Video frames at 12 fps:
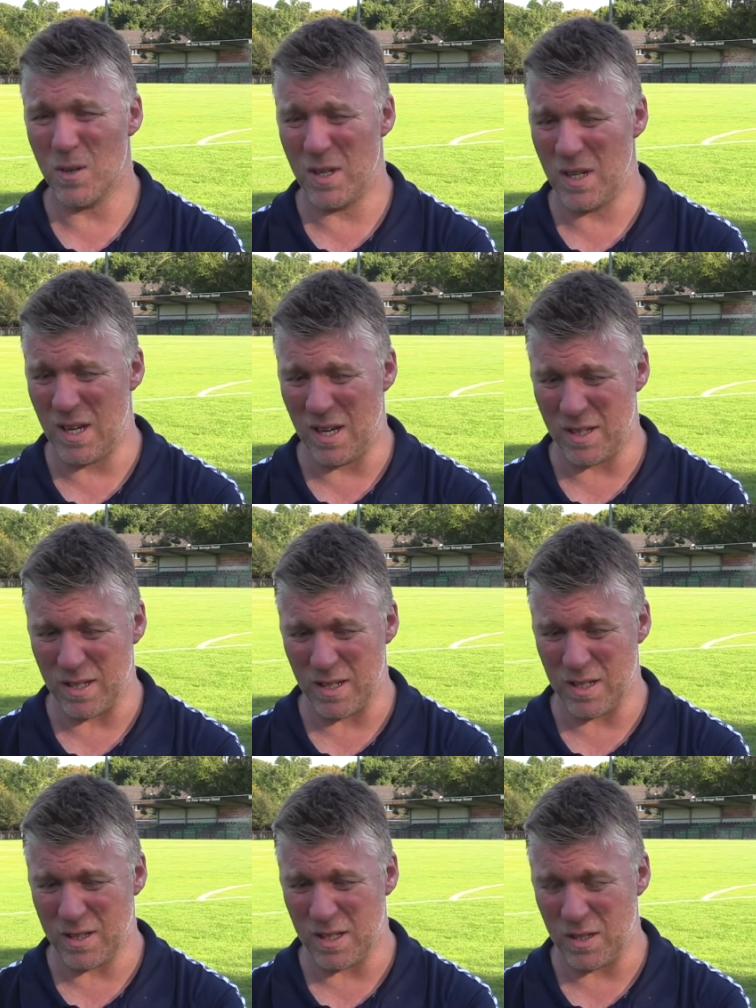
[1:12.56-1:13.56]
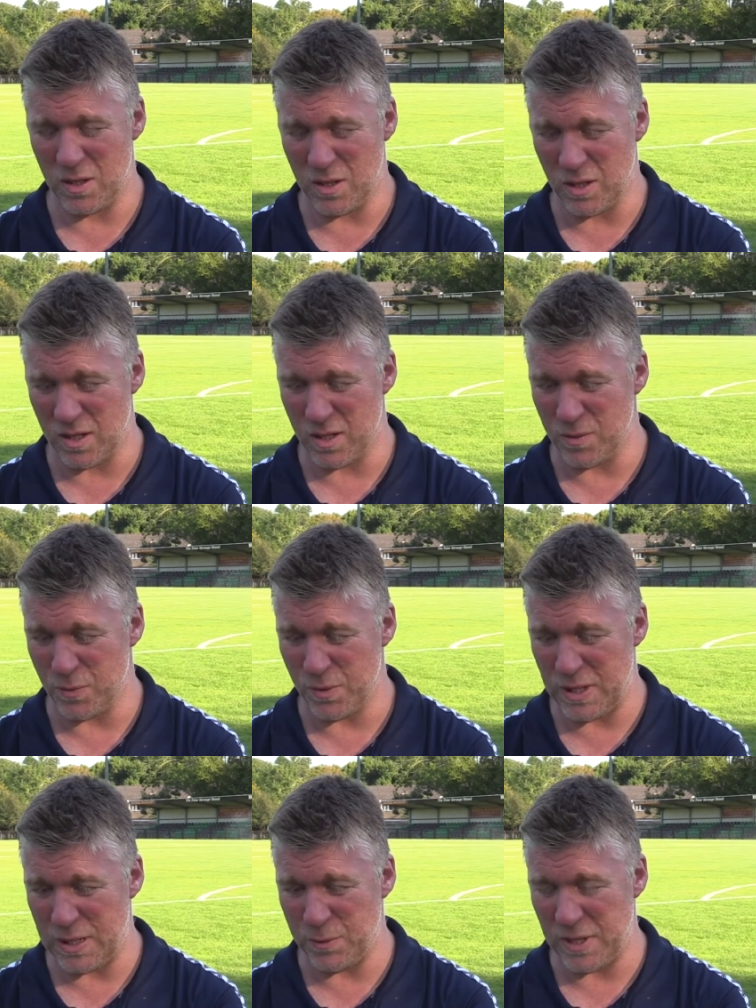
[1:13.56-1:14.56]
Absolutely, yeah. I think you kind of,
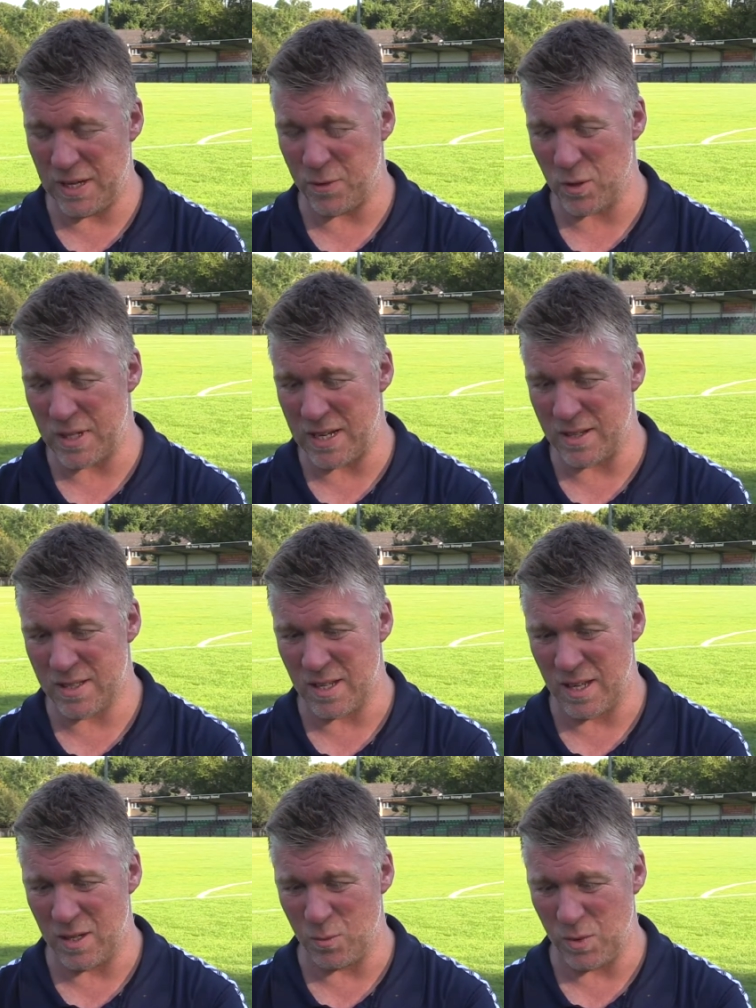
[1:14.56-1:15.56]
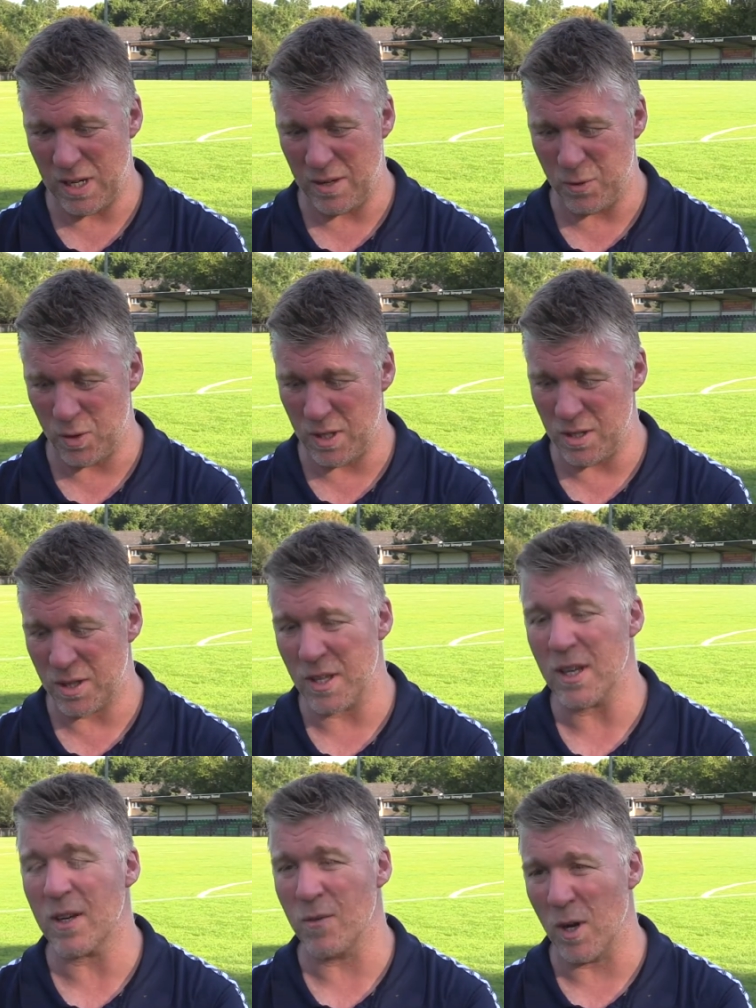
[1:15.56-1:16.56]
where they've gone down to 10 and what have you, and then you're
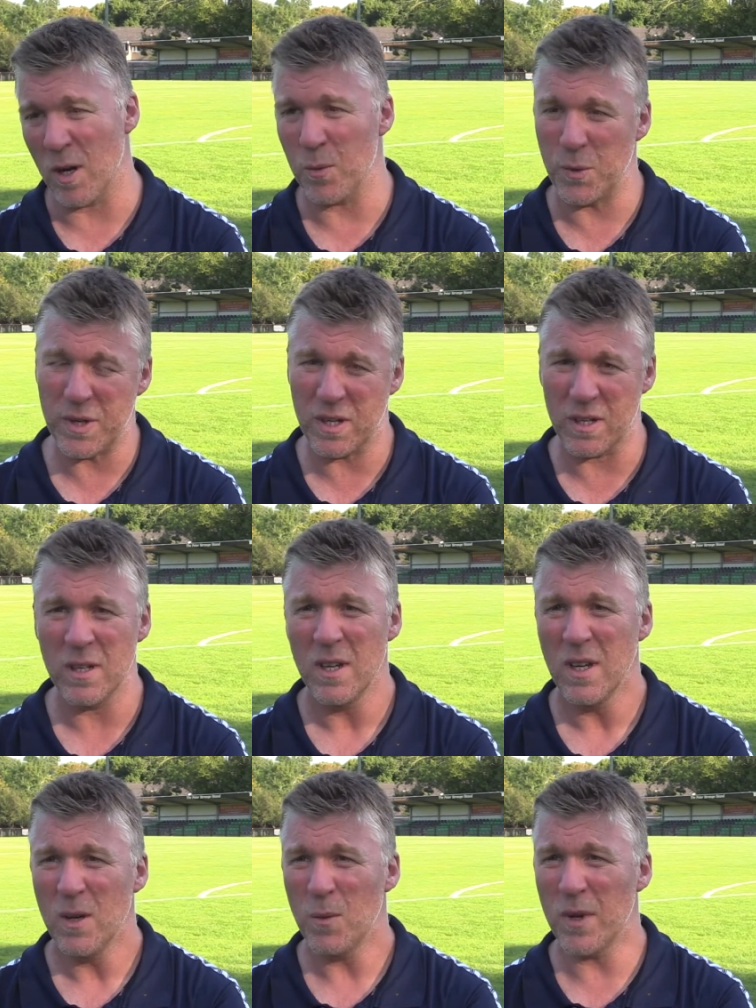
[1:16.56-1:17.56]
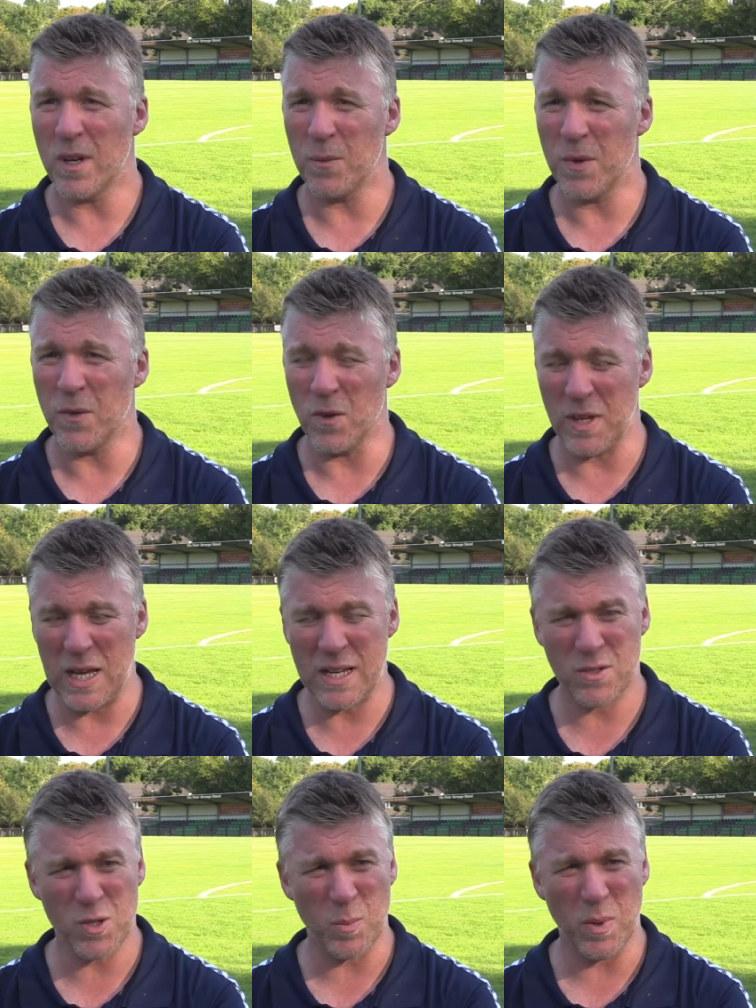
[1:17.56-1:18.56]
thinking, right, we've got that
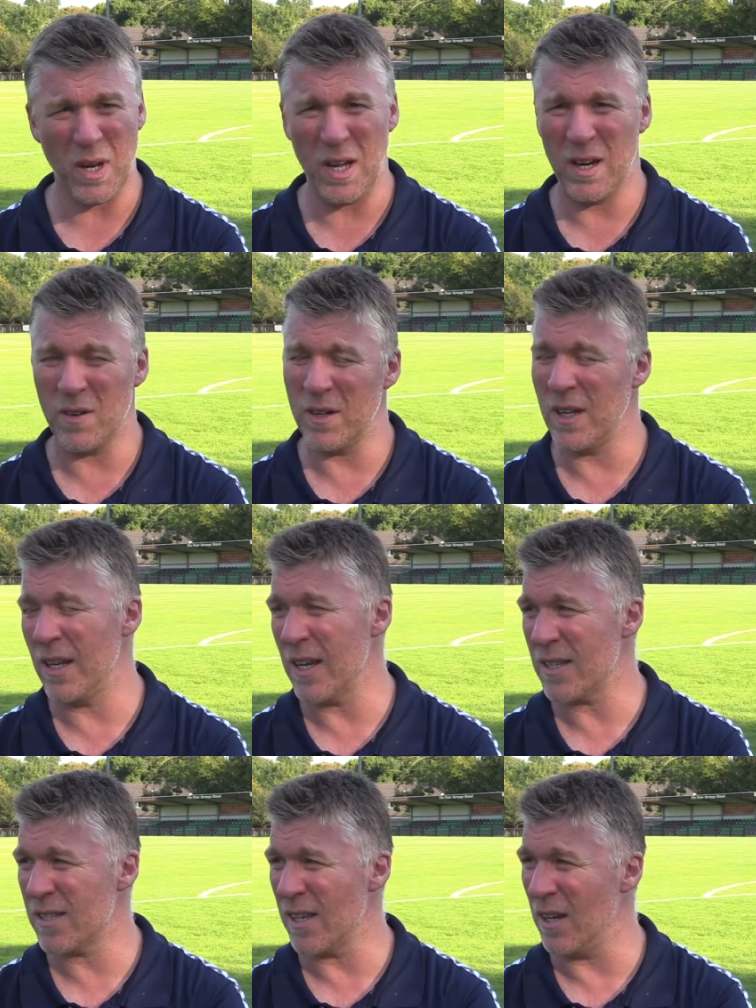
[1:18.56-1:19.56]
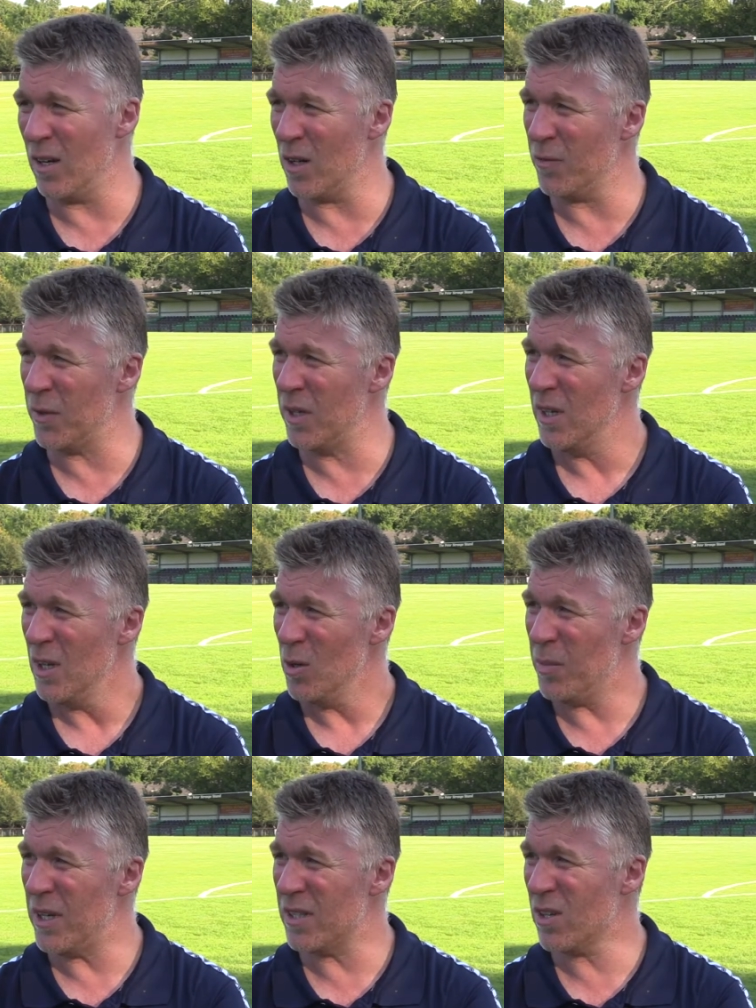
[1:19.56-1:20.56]
extra player, and then he gets sent off. But
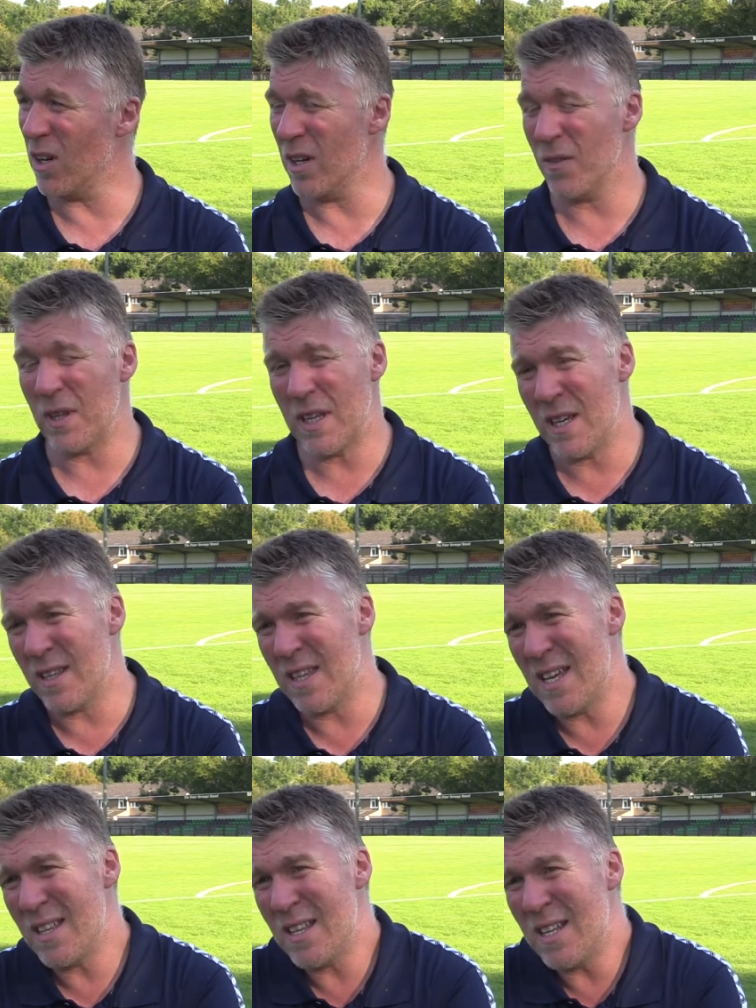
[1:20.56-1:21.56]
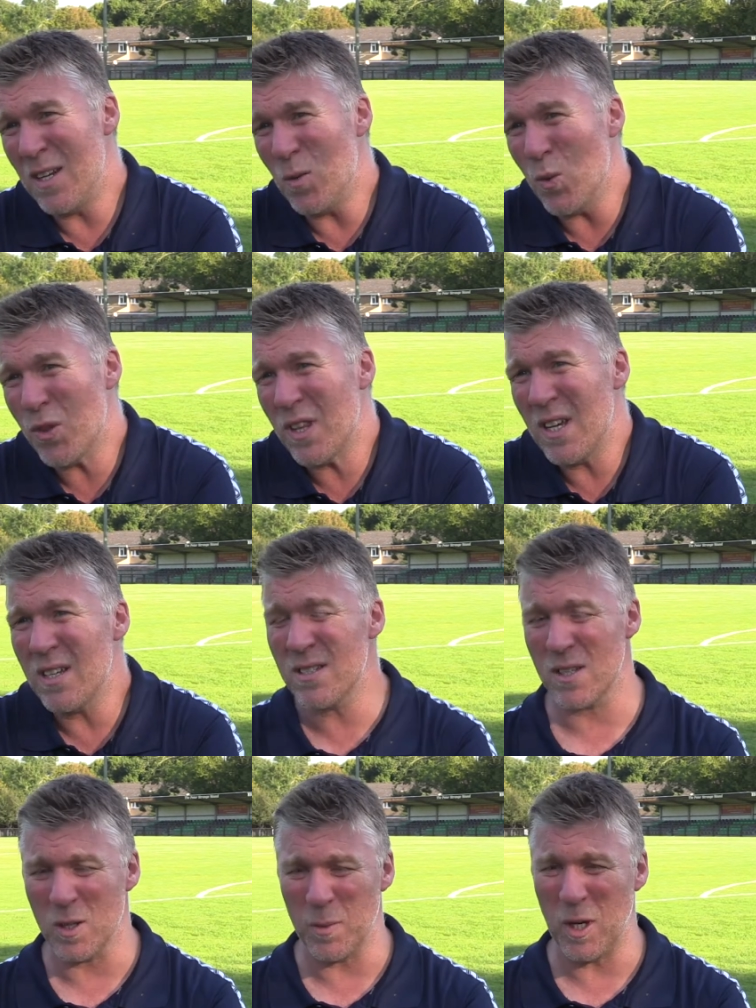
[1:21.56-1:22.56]
it's kind of they're the little
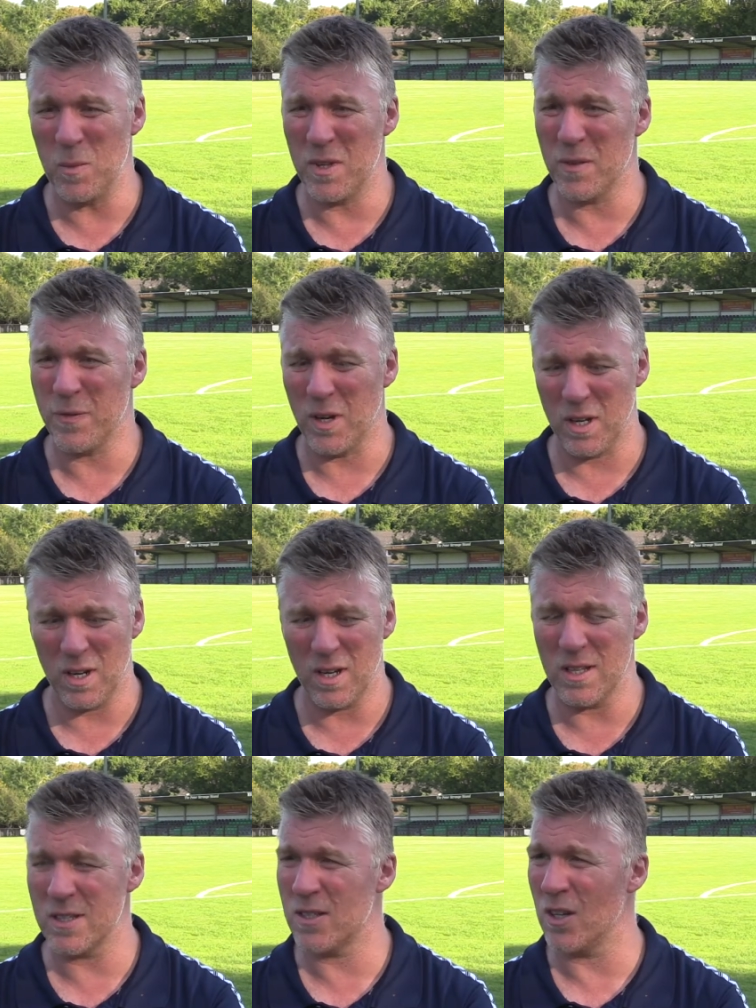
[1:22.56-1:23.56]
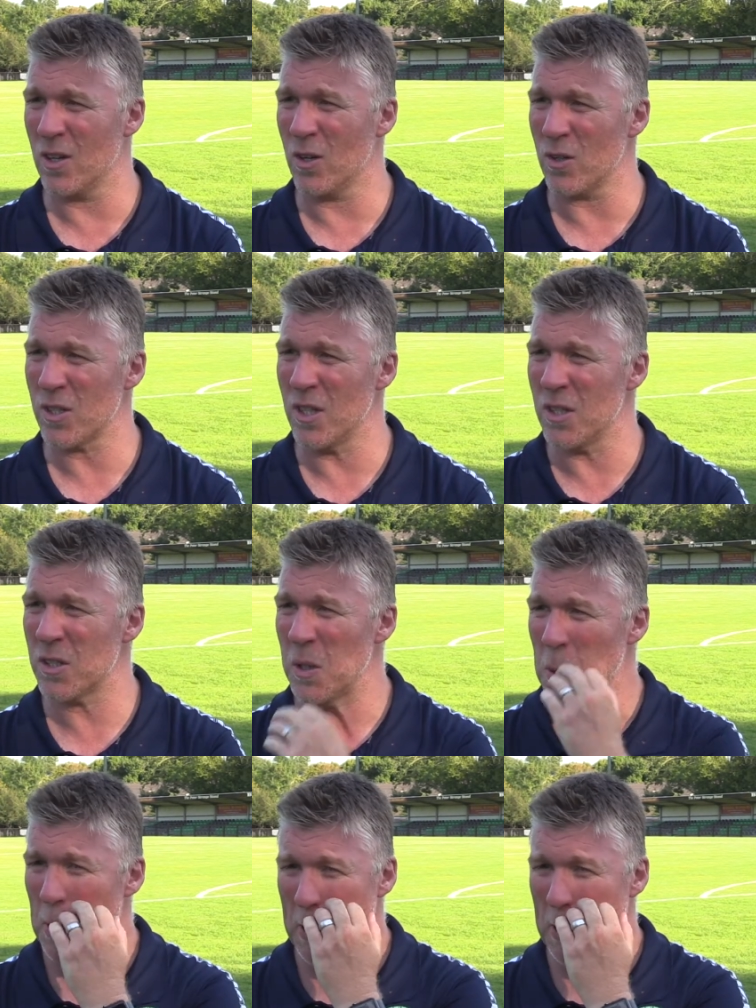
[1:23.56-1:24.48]
things at the moment, the fine lines that are costing us.